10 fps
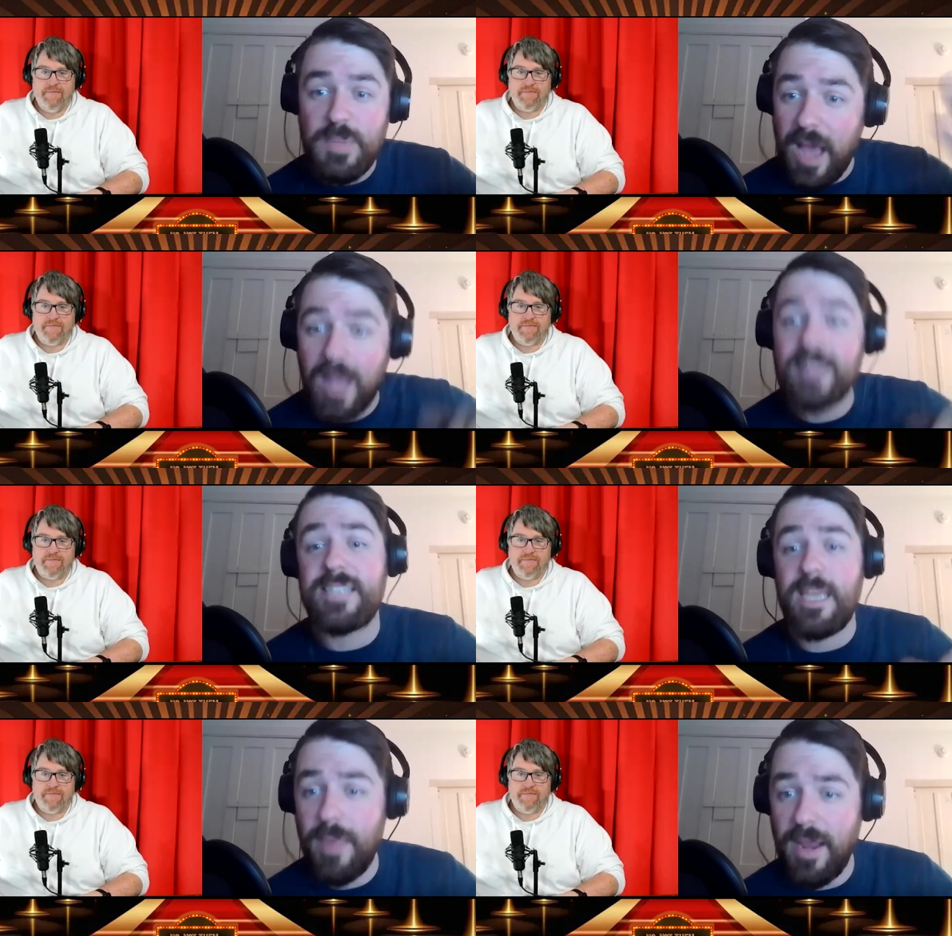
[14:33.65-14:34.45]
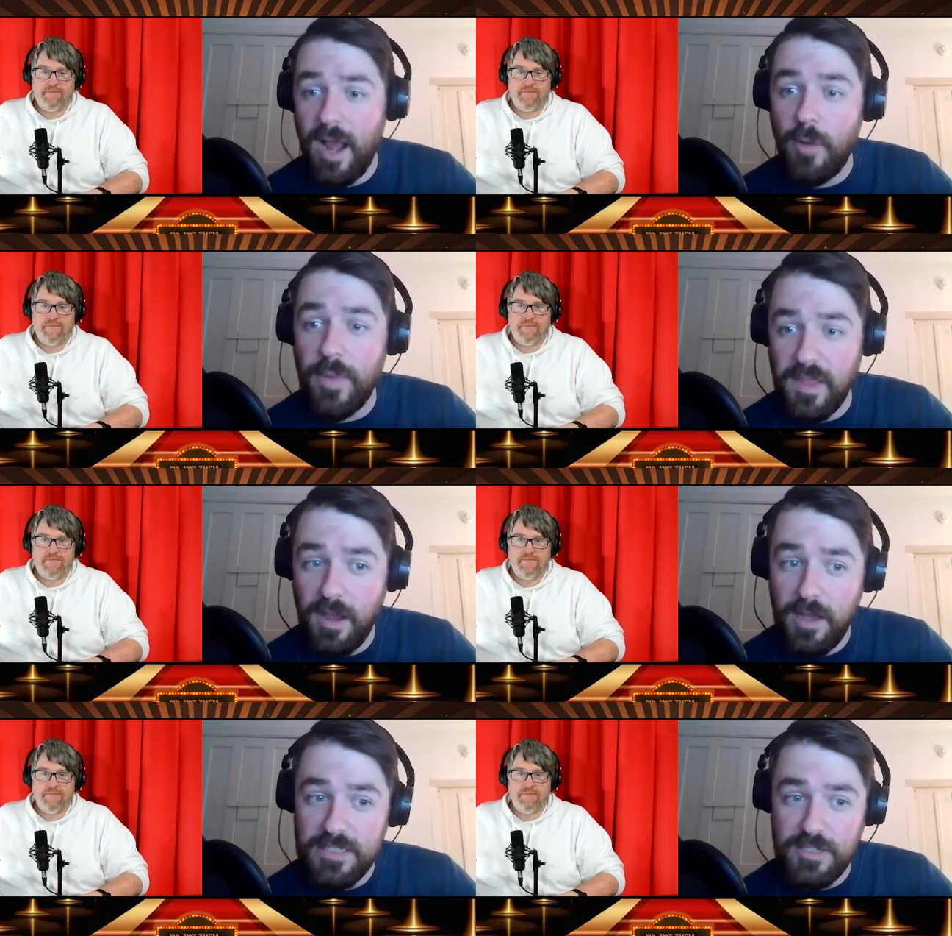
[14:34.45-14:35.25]
Speaker 1: Beyonce may not win
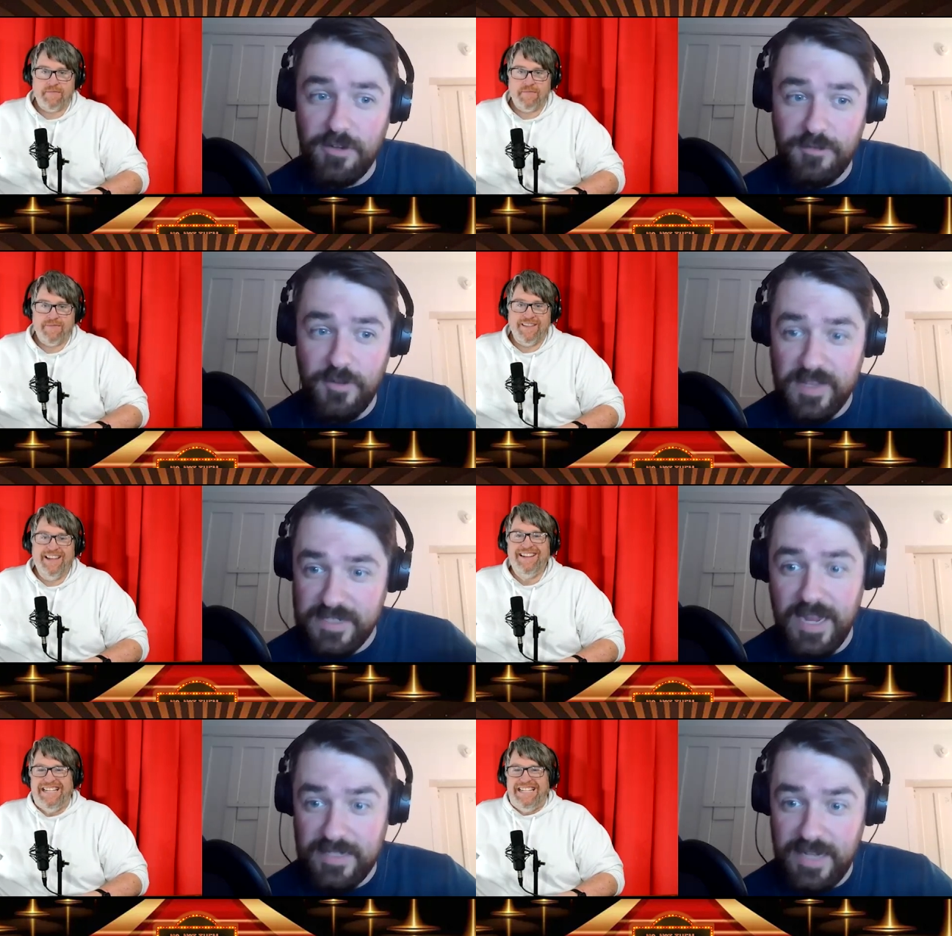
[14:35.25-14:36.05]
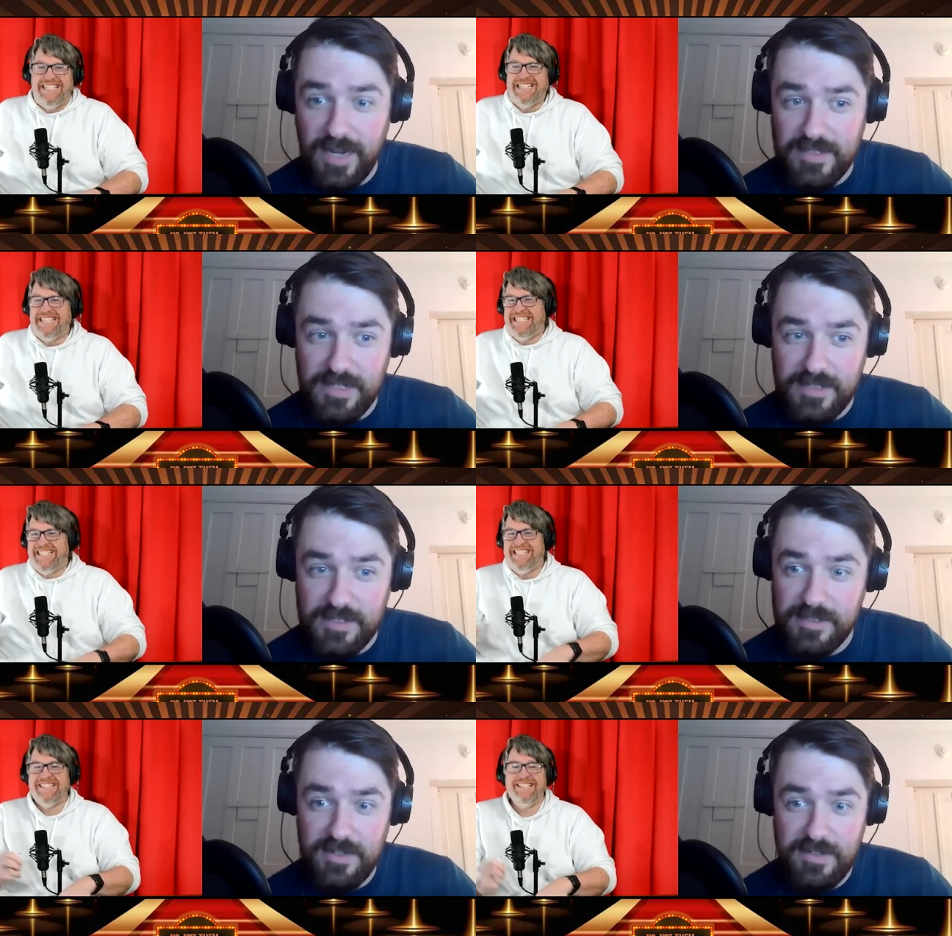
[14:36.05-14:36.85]
the Oscar for This Ain't
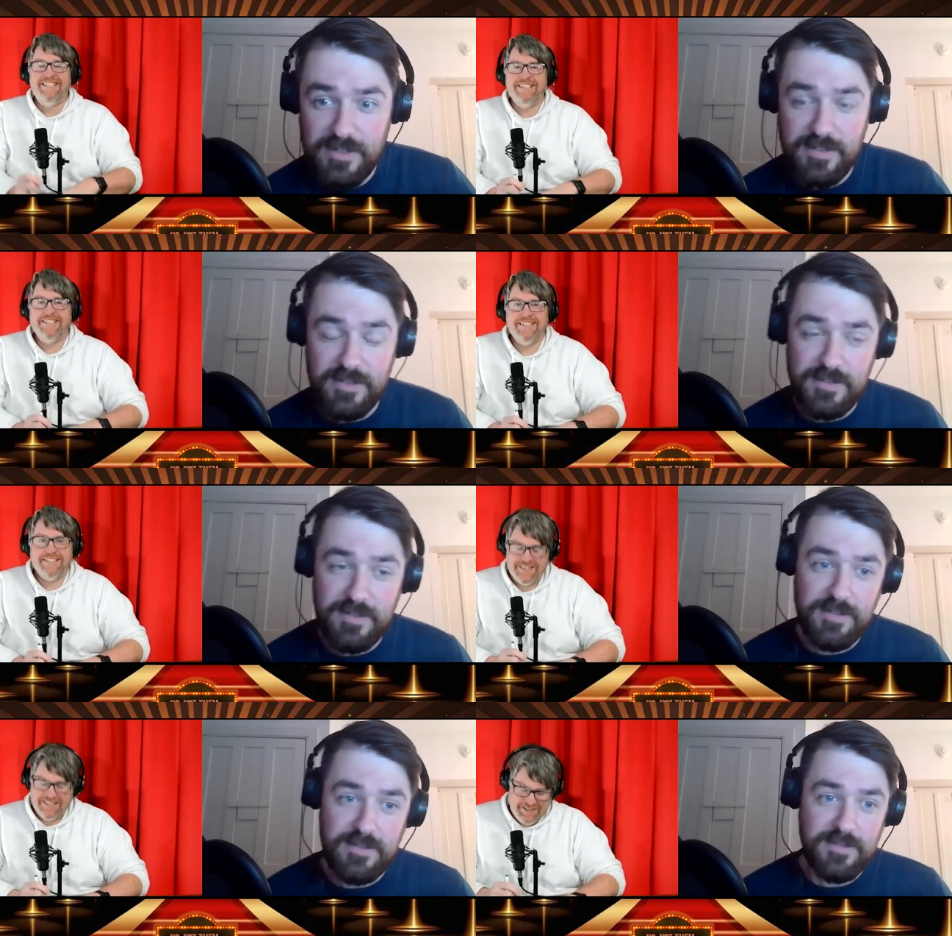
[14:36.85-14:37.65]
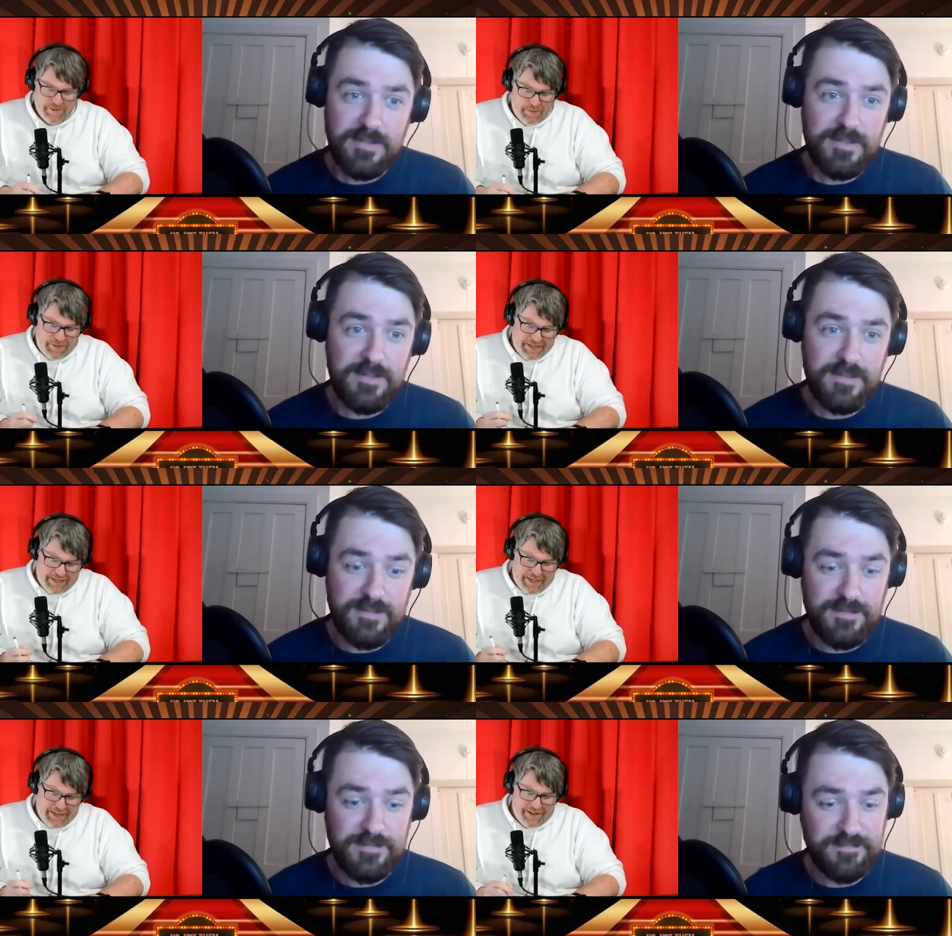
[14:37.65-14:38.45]
Texas.
Speaker 2: We
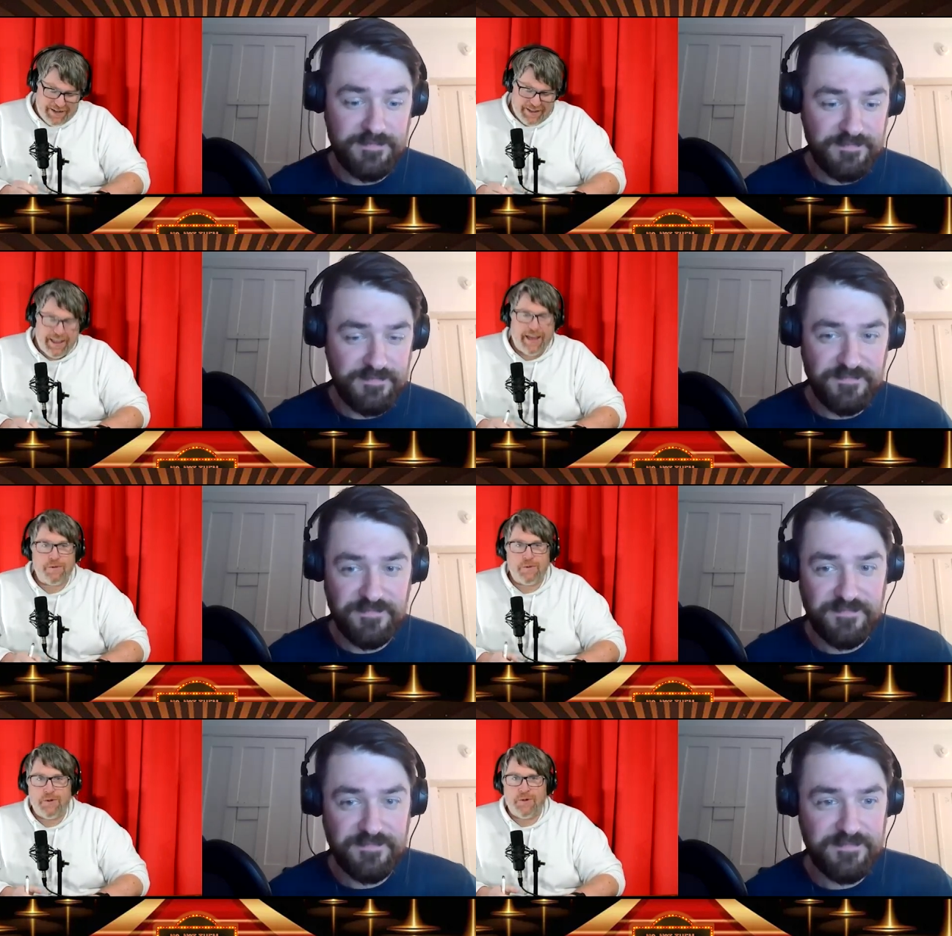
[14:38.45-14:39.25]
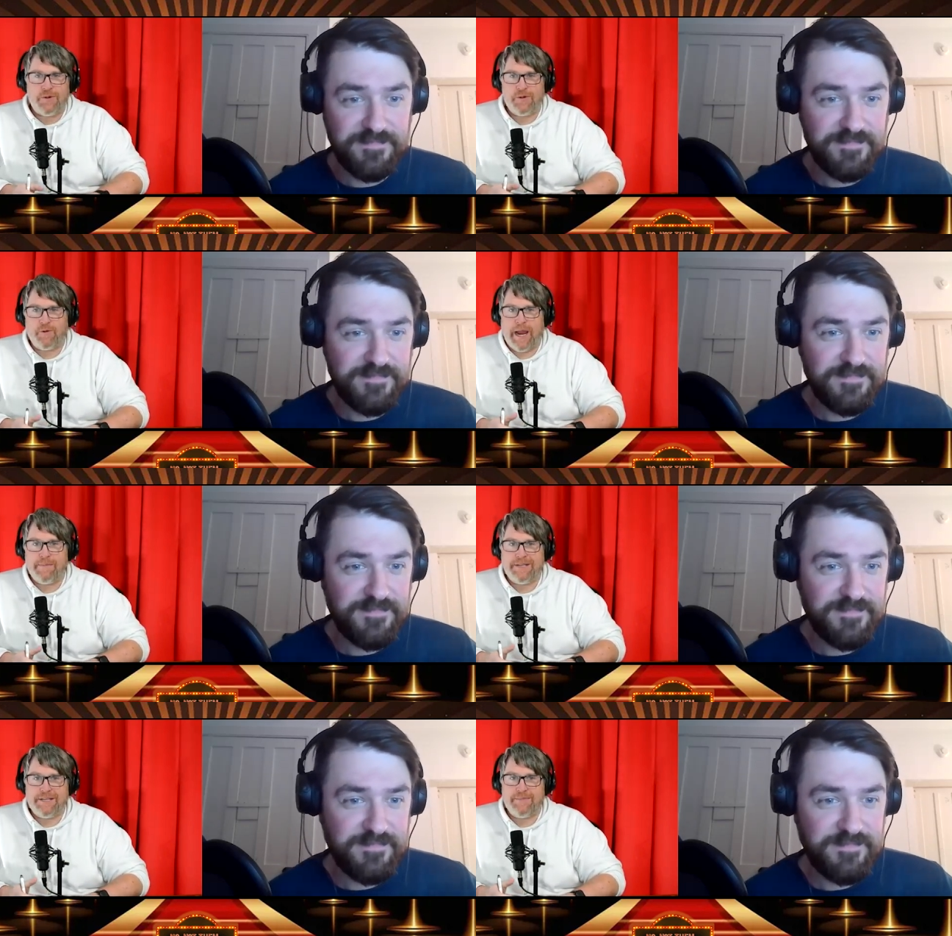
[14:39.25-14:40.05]
can get into that whole
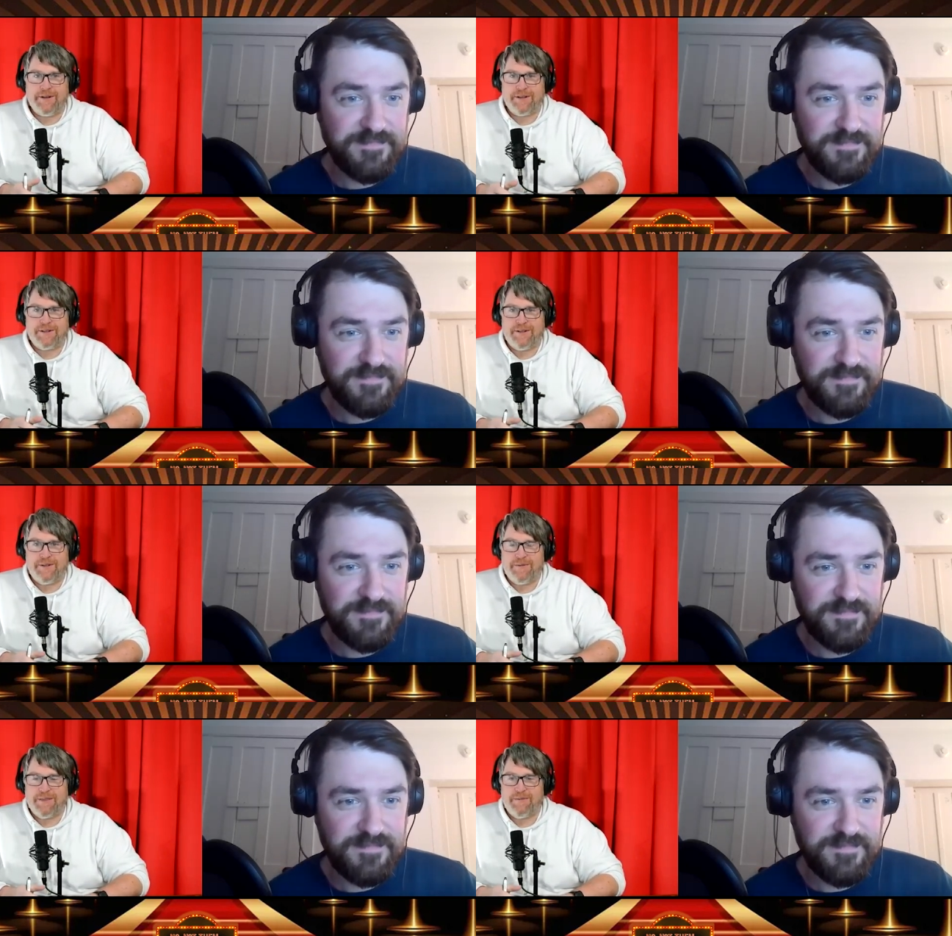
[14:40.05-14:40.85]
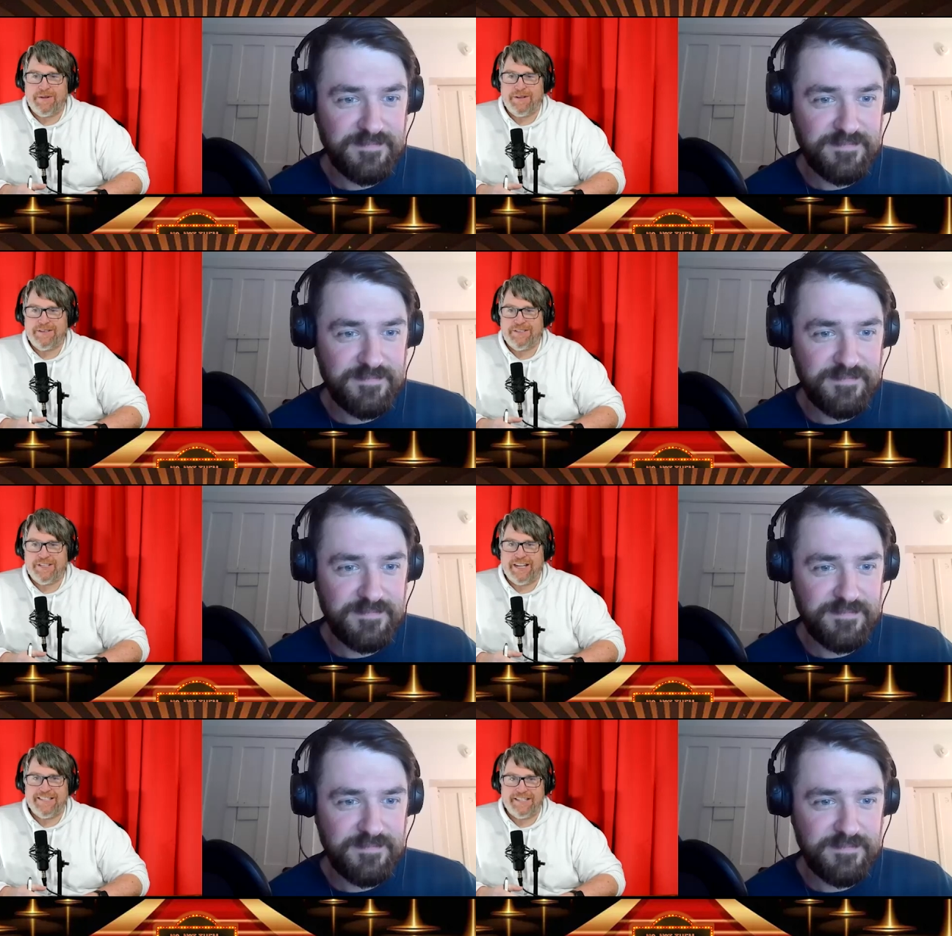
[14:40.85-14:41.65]
Grammy debacle with what
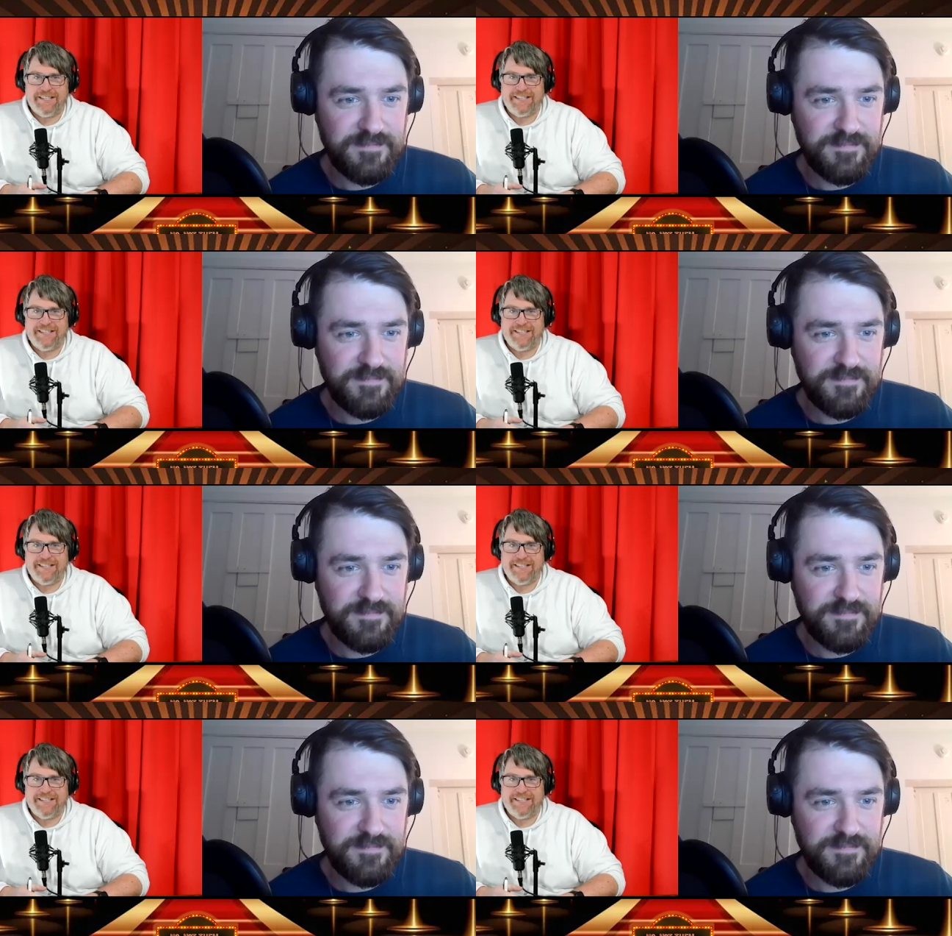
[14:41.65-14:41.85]
Jay-Z